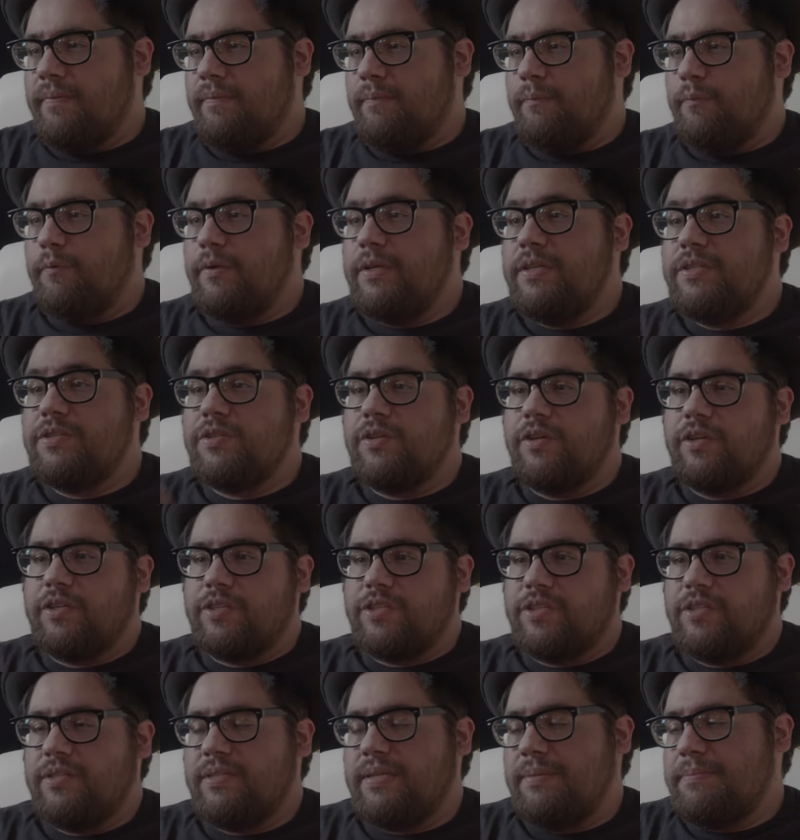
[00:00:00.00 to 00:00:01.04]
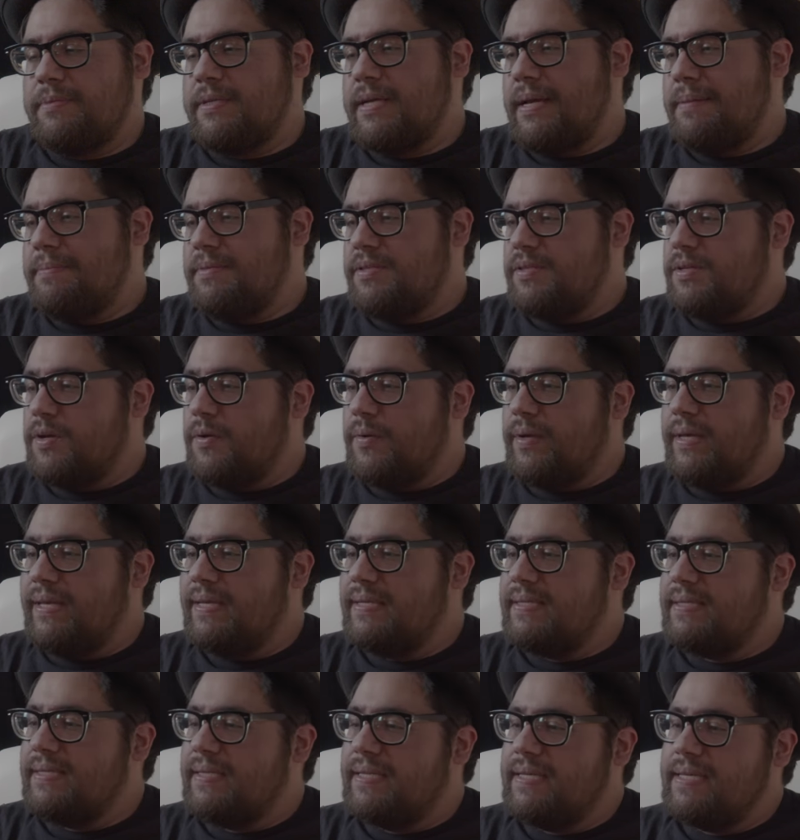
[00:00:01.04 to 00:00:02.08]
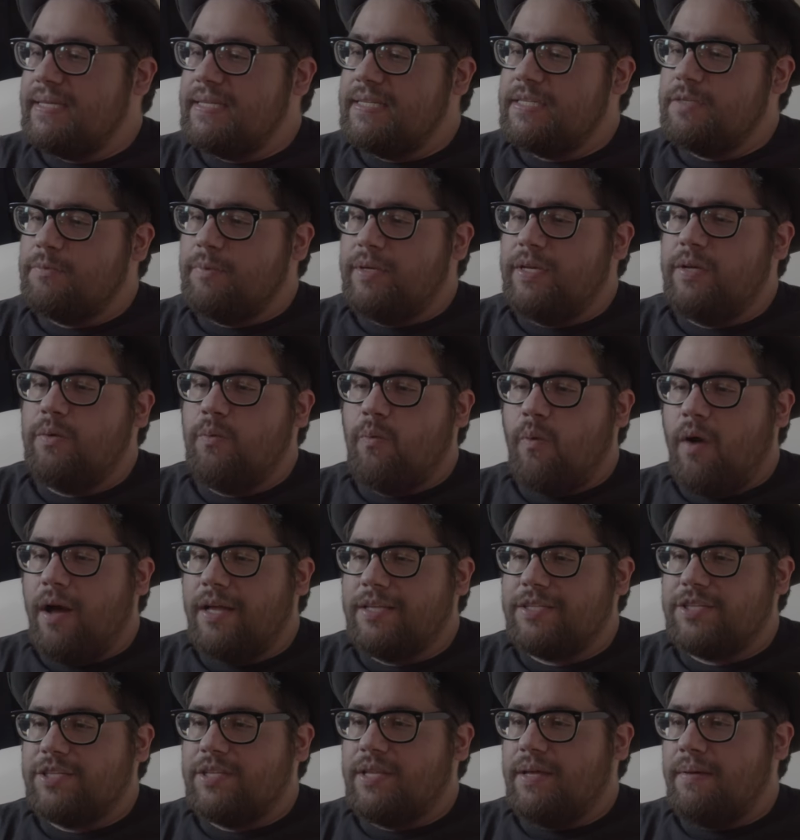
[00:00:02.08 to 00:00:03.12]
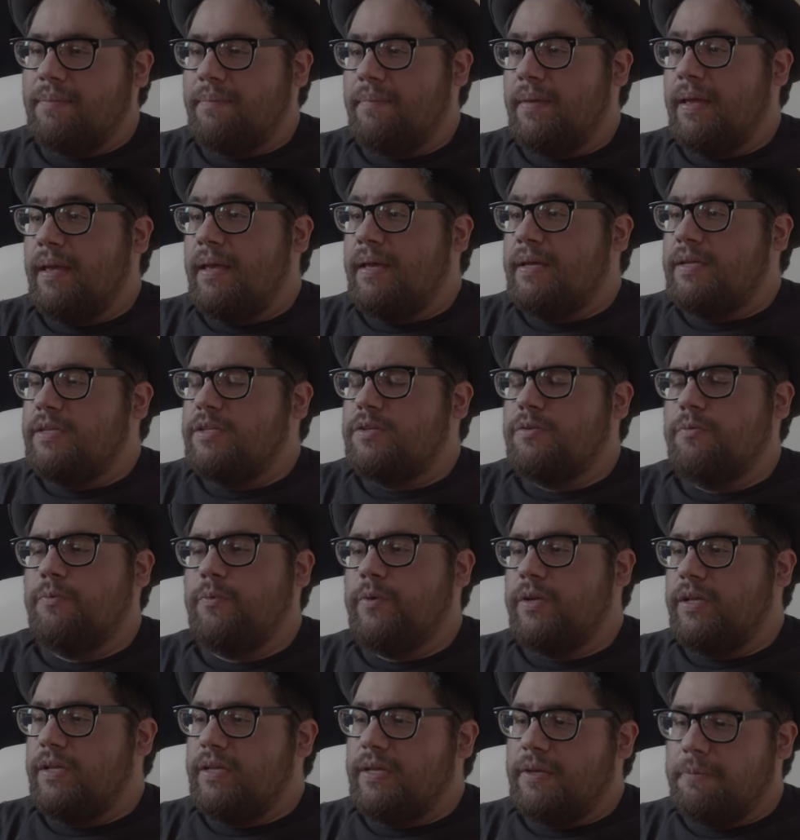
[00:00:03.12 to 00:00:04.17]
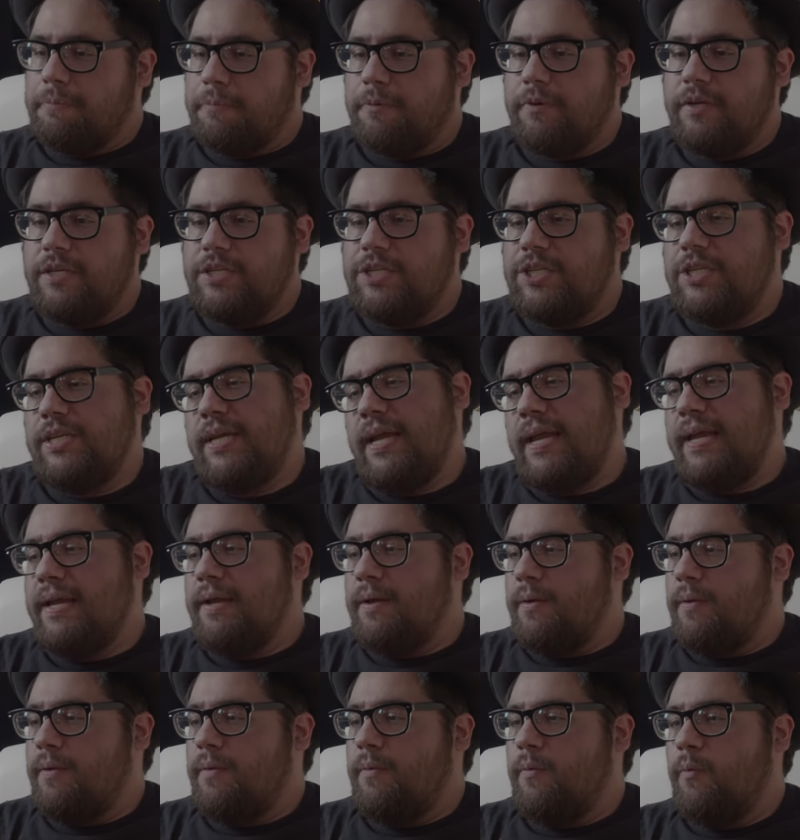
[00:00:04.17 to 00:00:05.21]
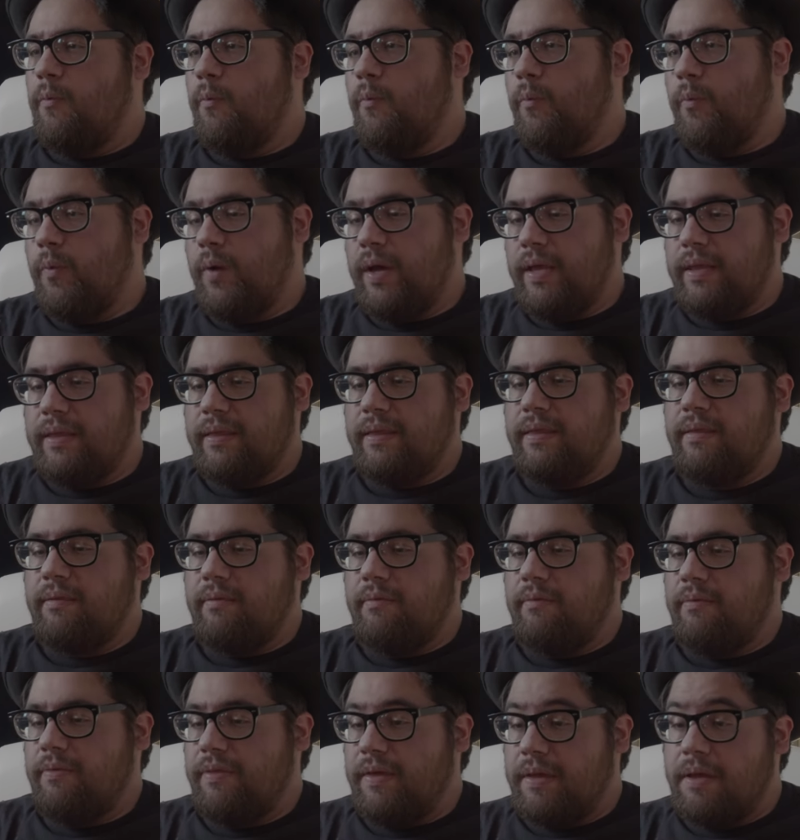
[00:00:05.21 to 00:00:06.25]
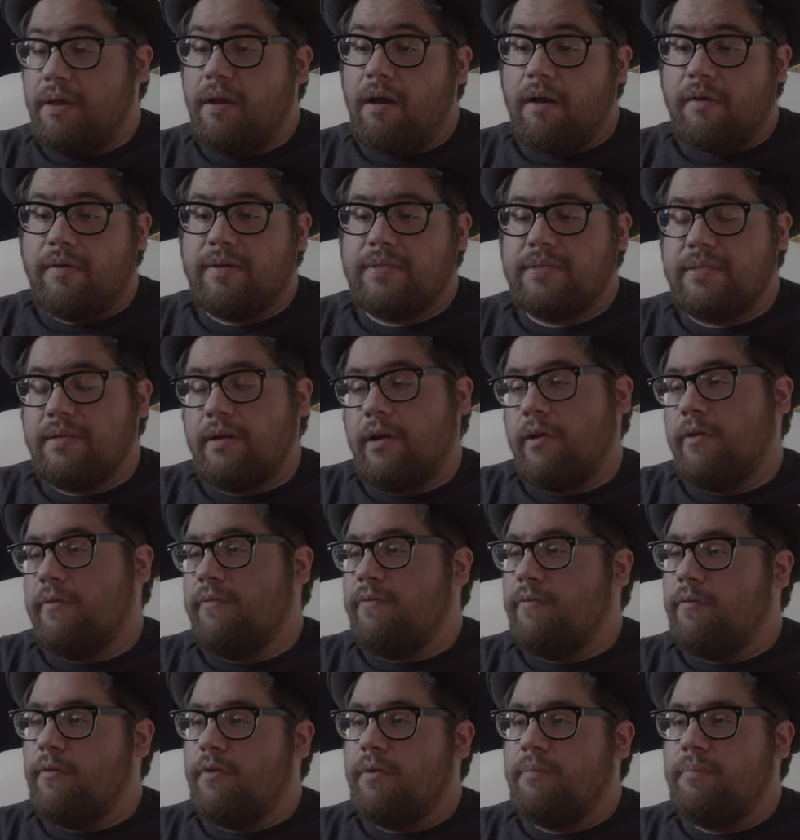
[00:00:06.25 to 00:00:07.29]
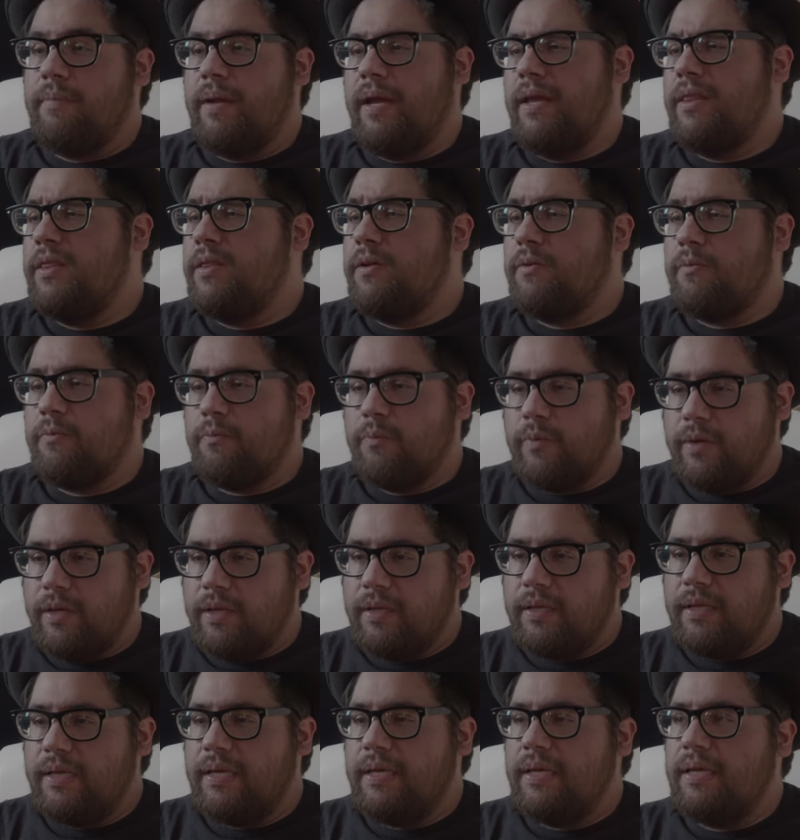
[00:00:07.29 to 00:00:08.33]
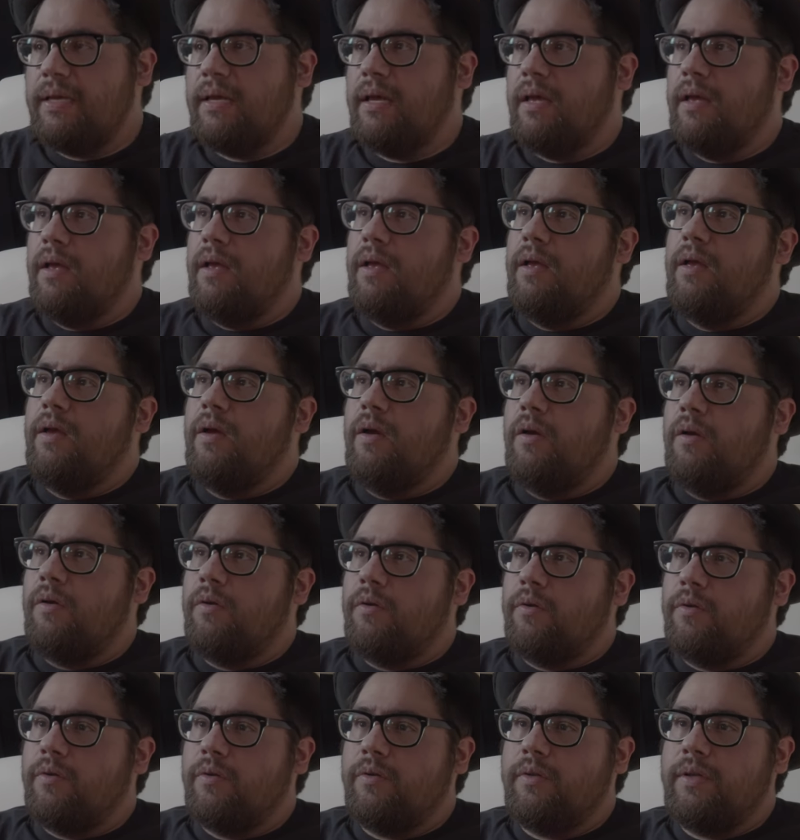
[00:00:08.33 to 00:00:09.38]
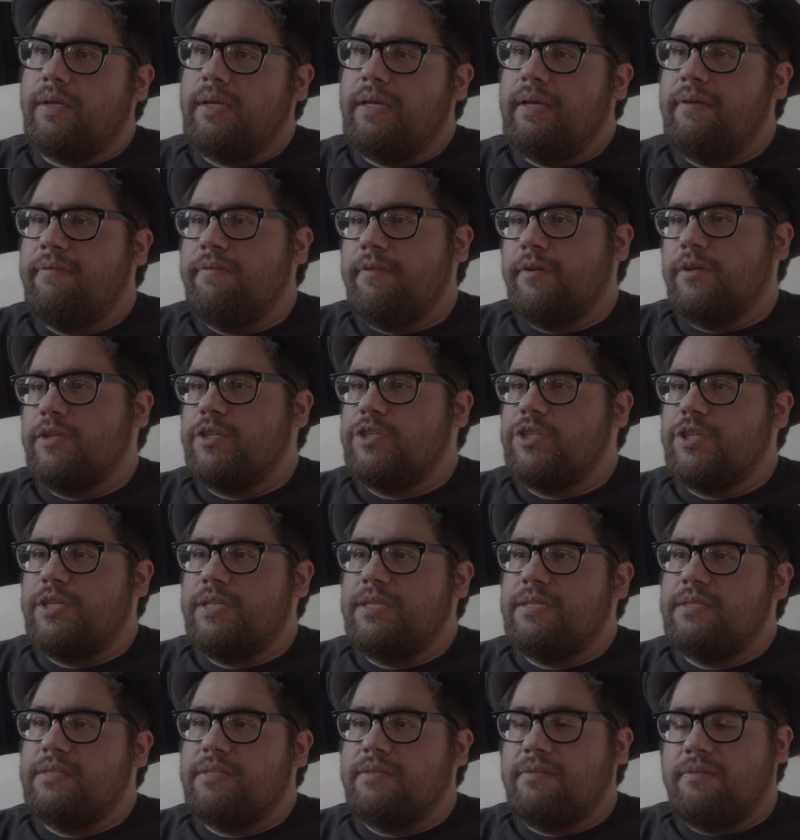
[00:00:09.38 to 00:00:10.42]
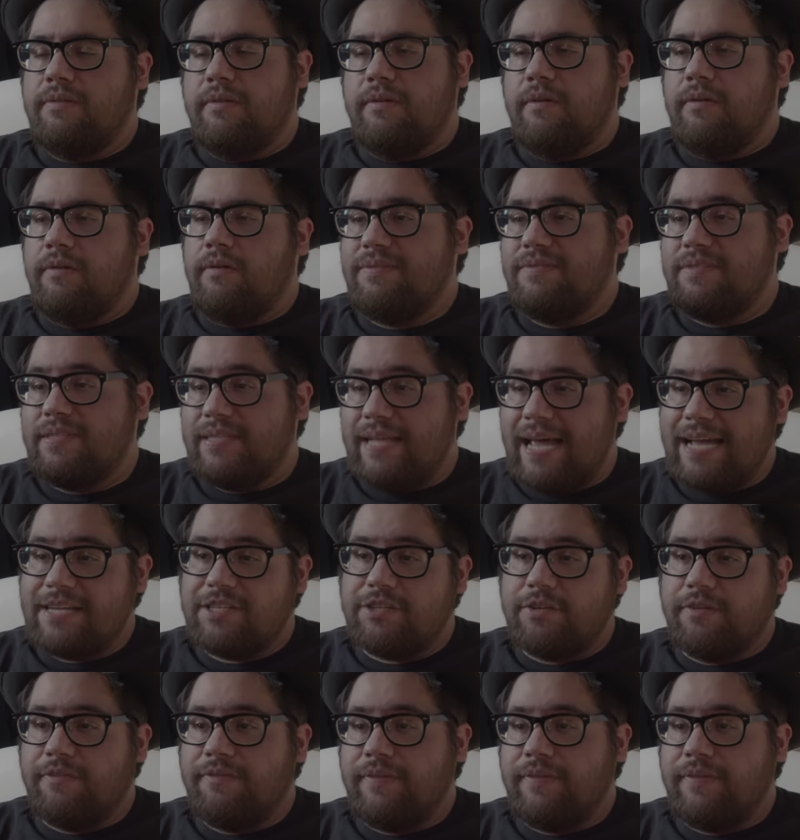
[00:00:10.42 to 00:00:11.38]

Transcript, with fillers: research sometimes going into these when you watch them to really appreciate what they are as an art form. And they're really early versions of slasher